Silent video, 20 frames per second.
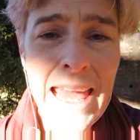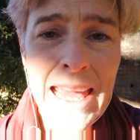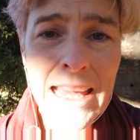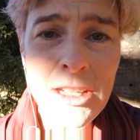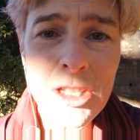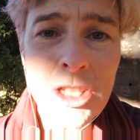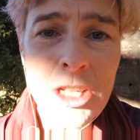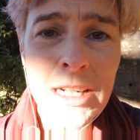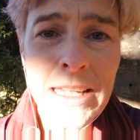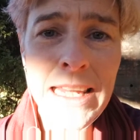
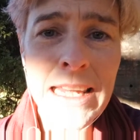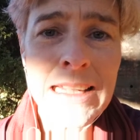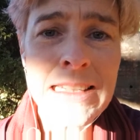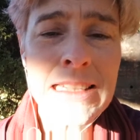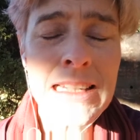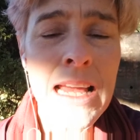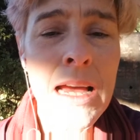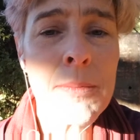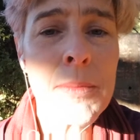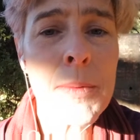actually
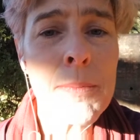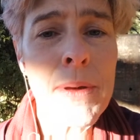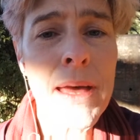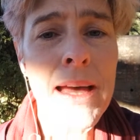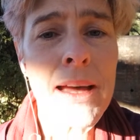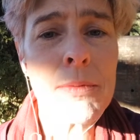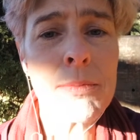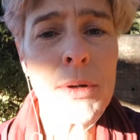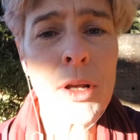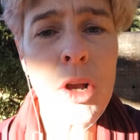has come
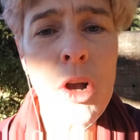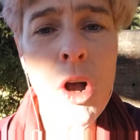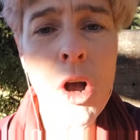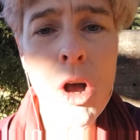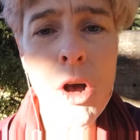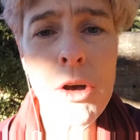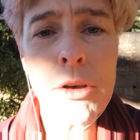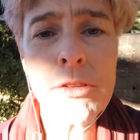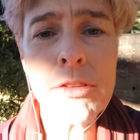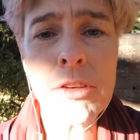about
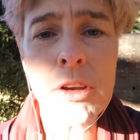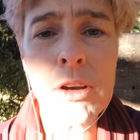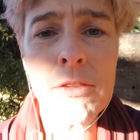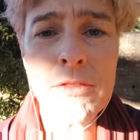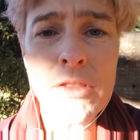because